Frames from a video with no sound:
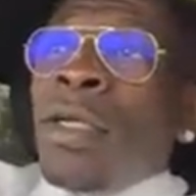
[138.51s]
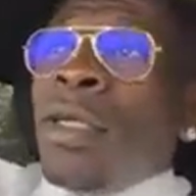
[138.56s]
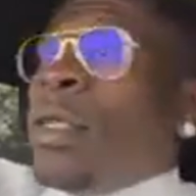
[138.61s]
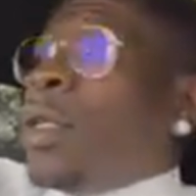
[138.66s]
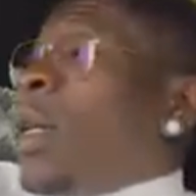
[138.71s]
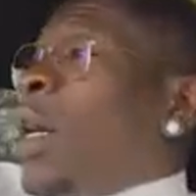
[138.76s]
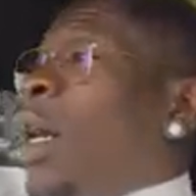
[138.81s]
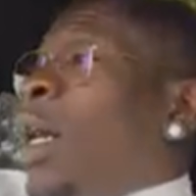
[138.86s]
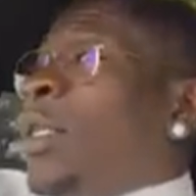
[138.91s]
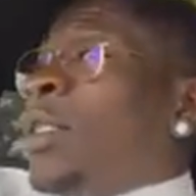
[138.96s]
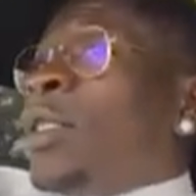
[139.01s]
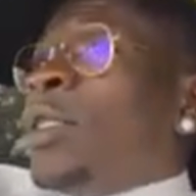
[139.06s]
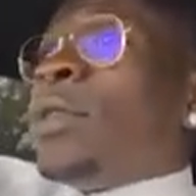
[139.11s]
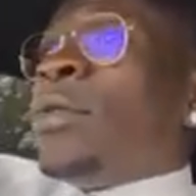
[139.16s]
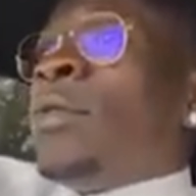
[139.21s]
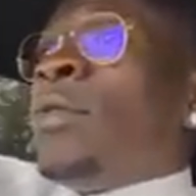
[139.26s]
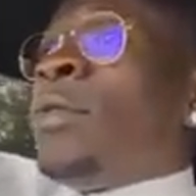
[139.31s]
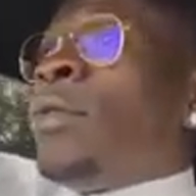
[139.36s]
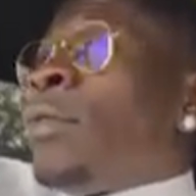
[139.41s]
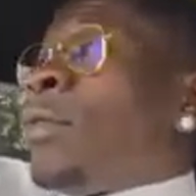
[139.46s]
you guys
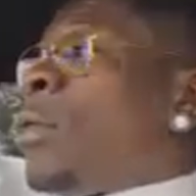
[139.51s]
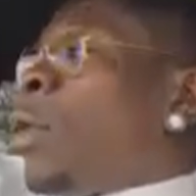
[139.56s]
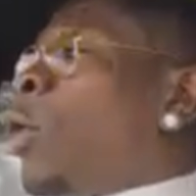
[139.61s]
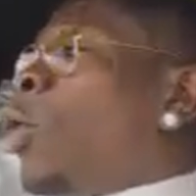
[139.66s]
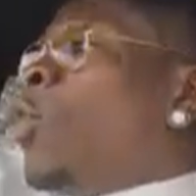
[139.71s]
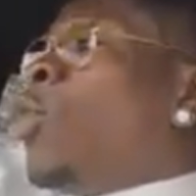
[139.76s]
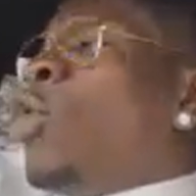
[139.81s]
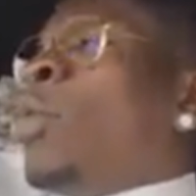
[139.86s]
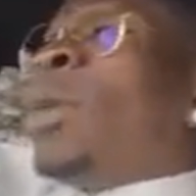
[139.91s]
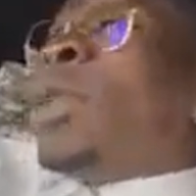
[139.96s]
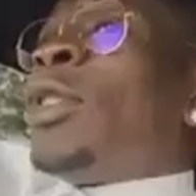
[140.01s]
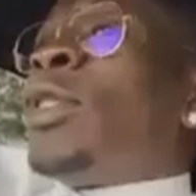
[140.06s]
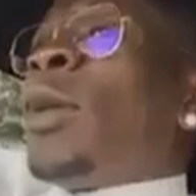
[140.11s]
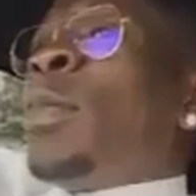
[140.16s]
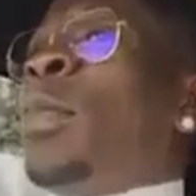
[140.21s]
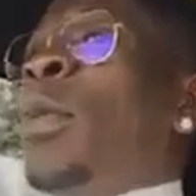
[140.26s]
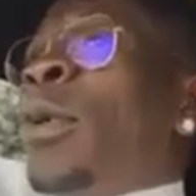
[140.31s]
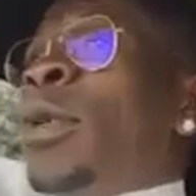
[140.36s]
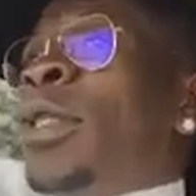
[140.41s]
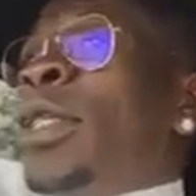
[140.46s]
who've been
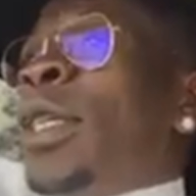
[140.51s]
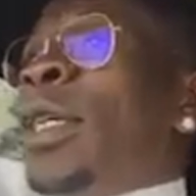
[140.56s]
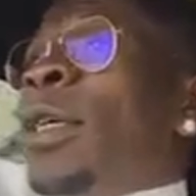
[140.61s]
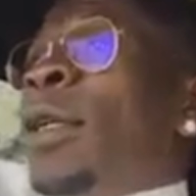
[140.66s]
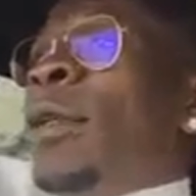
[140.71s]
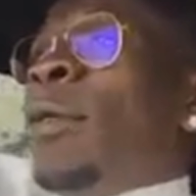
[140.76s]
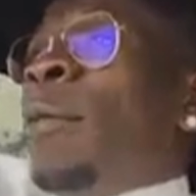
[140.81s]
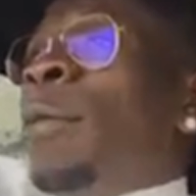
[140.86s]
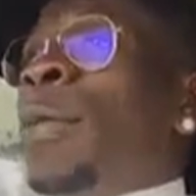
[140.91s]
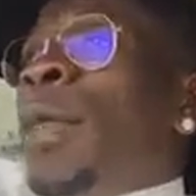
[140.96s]
supporting.